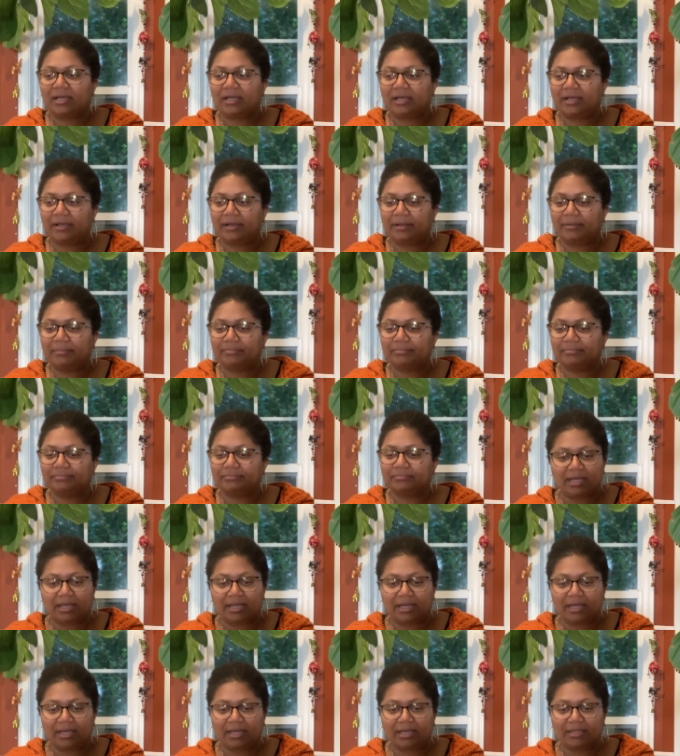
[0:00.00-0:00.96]
Um,
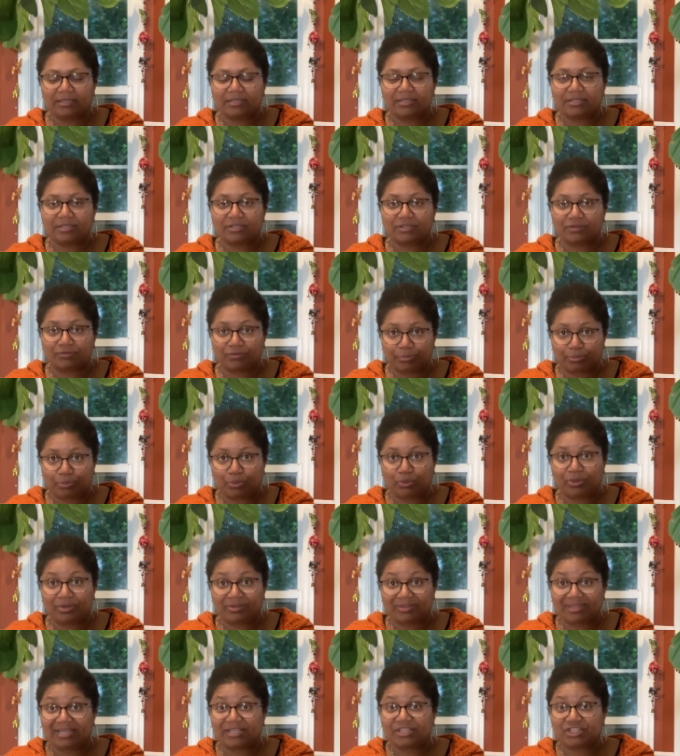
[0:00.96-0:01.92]
uh, this is a
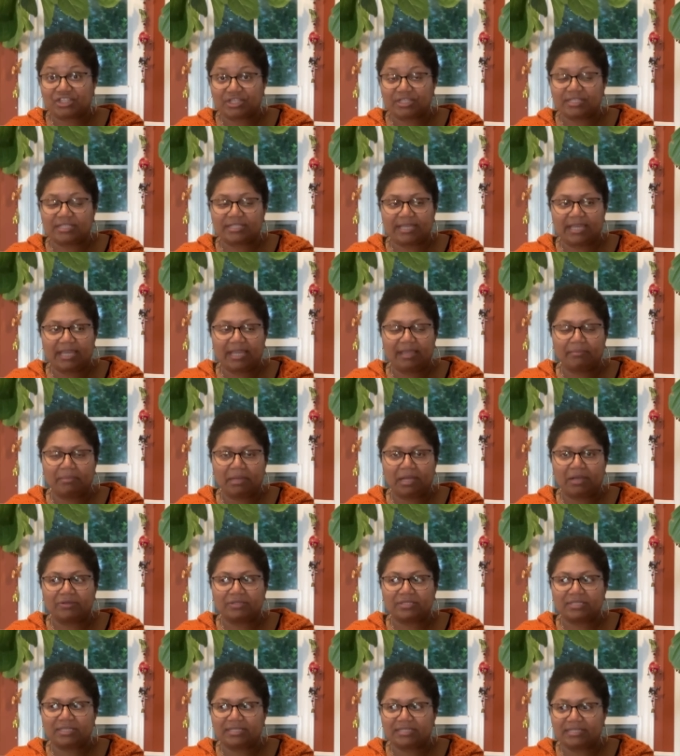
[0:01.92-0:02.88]
report that just came
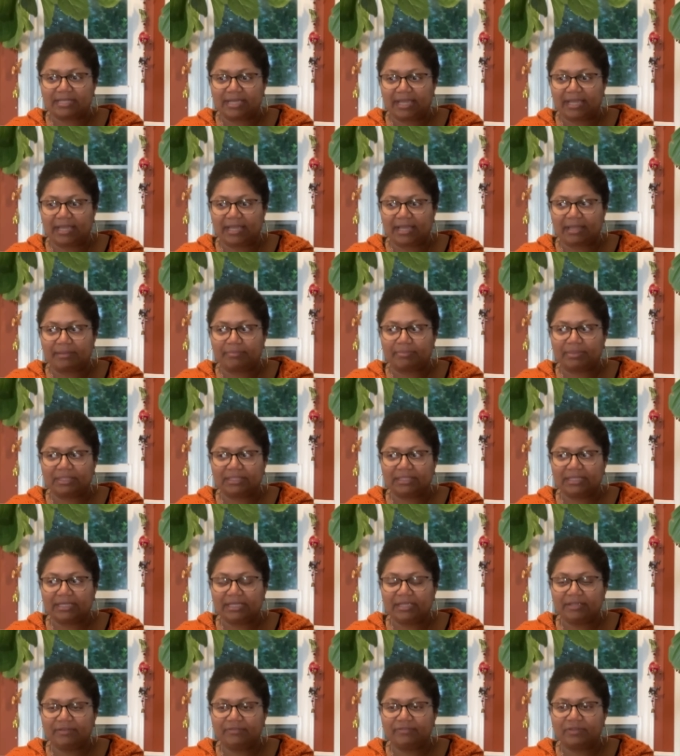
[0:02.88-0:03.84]
out today, I
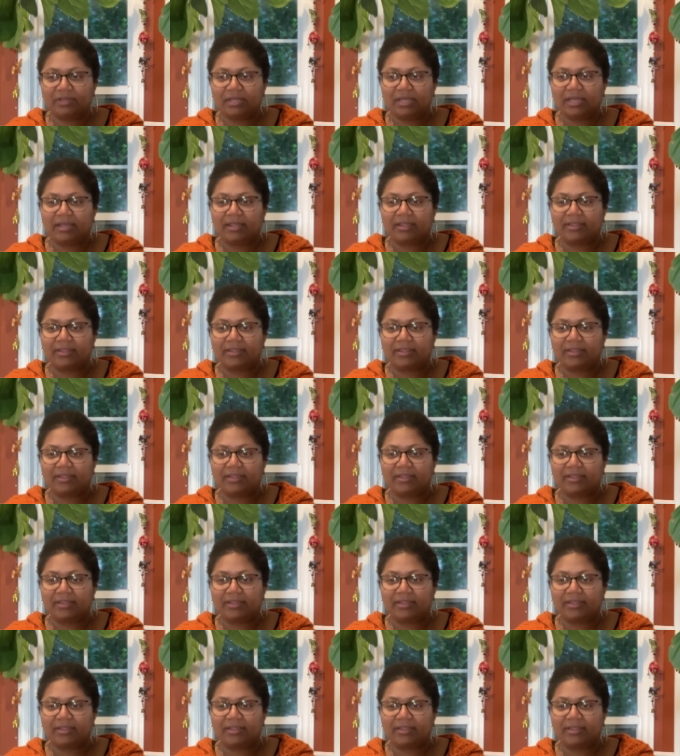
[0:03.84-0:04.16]
believe,